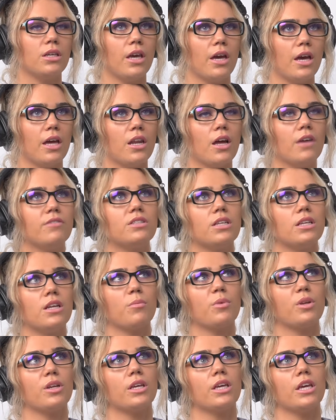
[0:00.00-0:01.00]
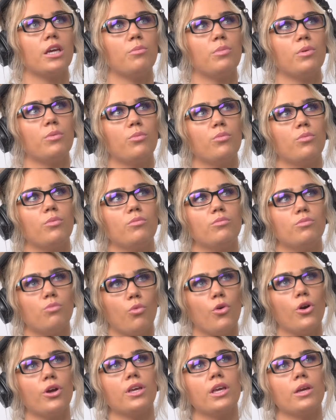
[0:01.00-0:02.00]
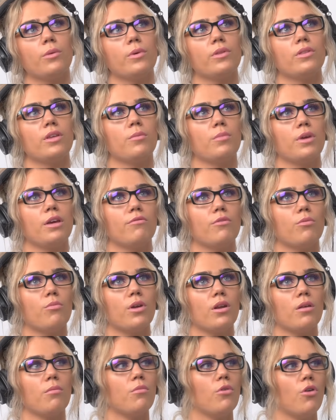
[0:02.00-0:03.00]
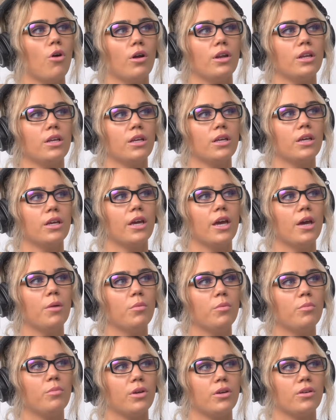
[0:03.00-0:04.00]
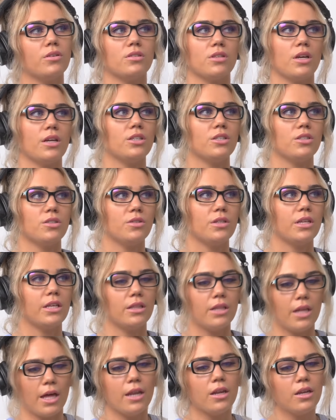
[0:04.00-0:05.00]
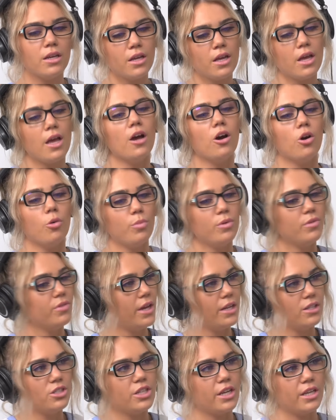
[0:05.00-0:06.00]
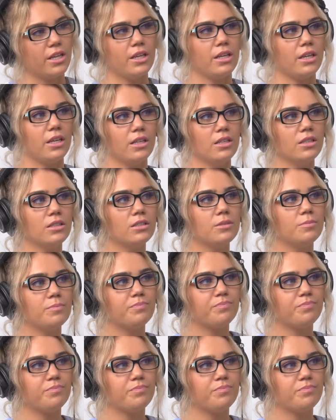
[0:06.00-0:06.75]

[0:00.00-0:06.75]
Yeah, and I've said I'm going to keep working with him even when I'm not in camp mm. because I just need that help and that checking in.